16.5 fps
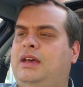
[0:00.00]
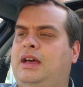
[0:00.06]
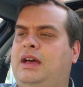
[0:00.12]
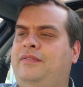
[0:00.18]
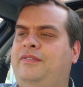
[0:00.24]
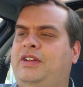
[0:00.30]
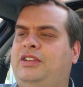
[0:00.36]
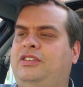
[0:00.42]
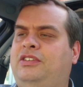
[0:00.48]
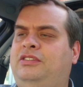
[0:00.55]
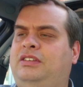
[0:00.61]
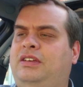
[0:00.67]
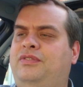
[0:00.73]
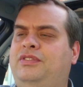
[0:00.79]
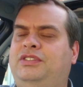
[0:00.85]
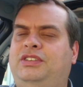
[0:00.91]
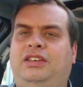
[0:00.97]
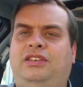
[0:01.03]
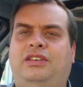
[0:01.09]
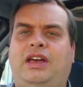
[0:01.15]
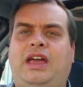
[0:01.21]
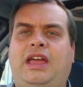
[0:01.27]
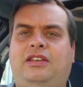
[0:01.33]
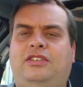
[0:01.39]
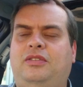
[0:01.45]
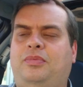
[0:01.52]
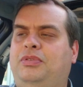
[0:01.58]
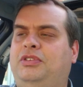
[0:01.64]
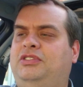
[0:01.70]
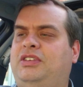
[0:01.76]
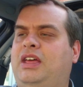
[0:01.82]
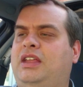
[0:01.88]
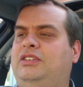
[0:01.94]
and that's a
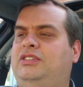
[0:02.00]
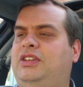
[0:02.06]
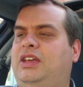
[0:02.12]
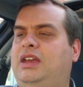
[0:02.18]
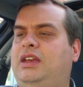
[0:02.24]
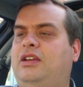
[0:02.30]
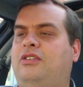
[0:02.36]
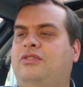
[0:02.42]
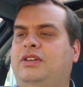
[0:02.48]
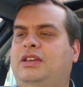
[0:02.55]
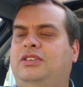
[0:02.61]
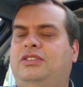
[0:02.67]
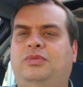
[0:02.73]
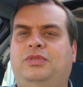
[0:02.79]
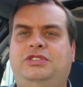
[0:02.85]
78% increase,